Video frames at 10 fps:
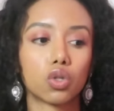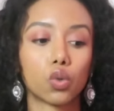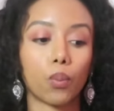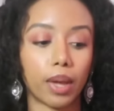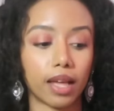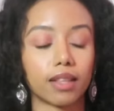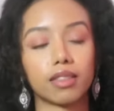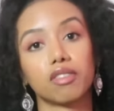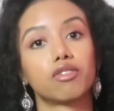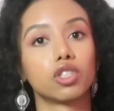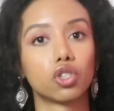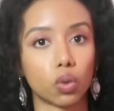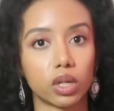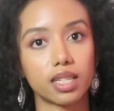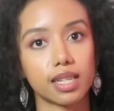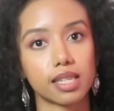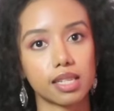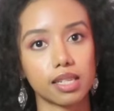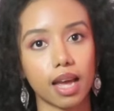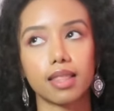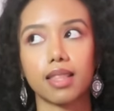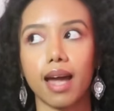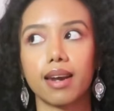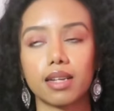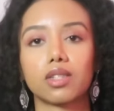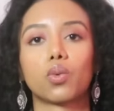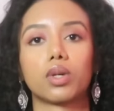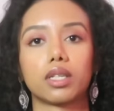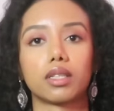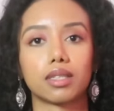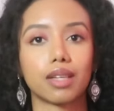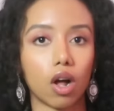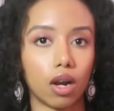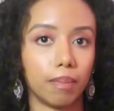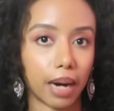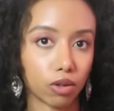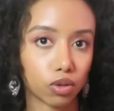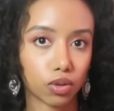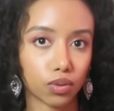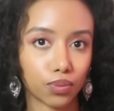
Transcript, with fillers: to make different choices and that is what it is all about